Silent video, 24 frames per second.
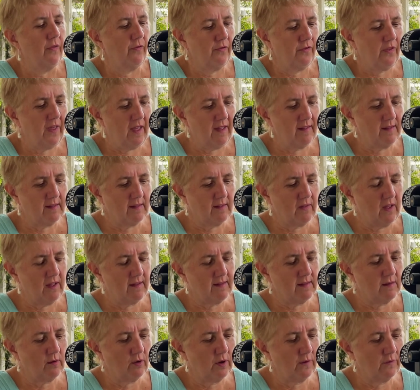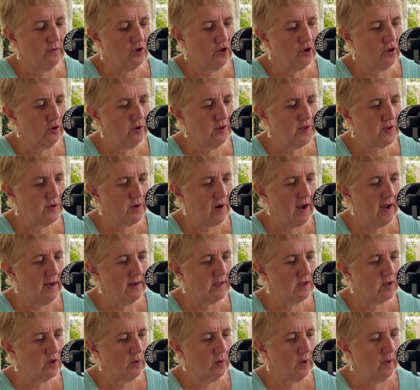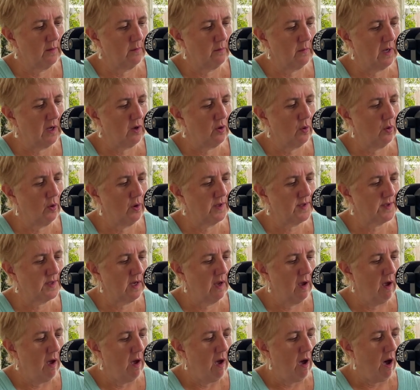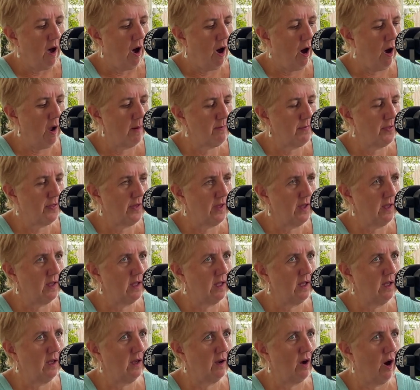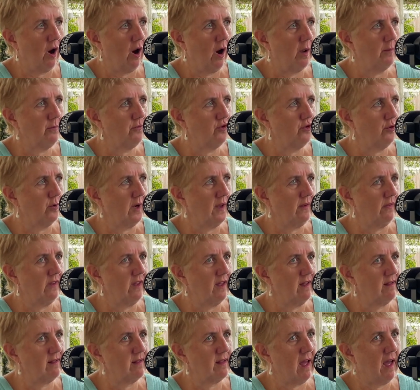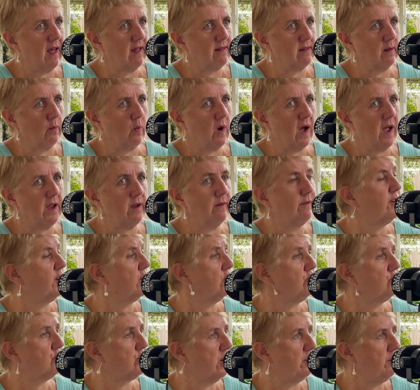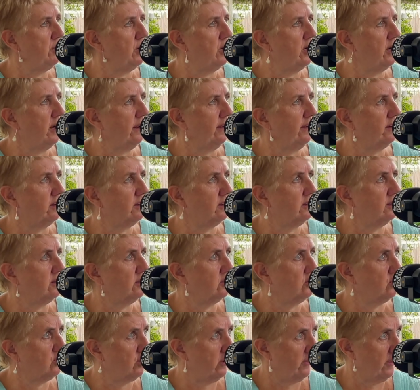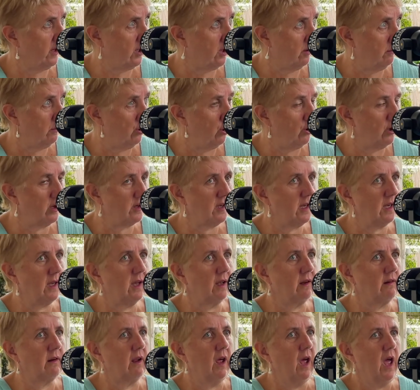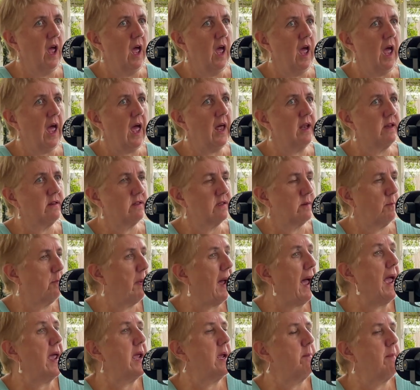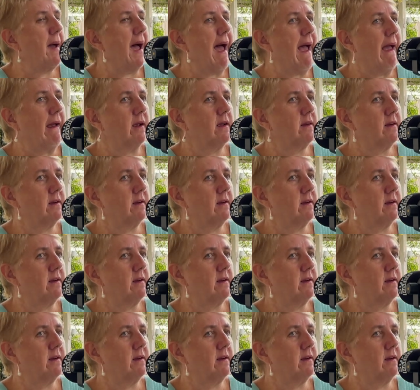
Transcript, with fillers: there's, there's sort of two strands to it because I'm thinking I'm doing this as a way of contributing to the community and, and to pay back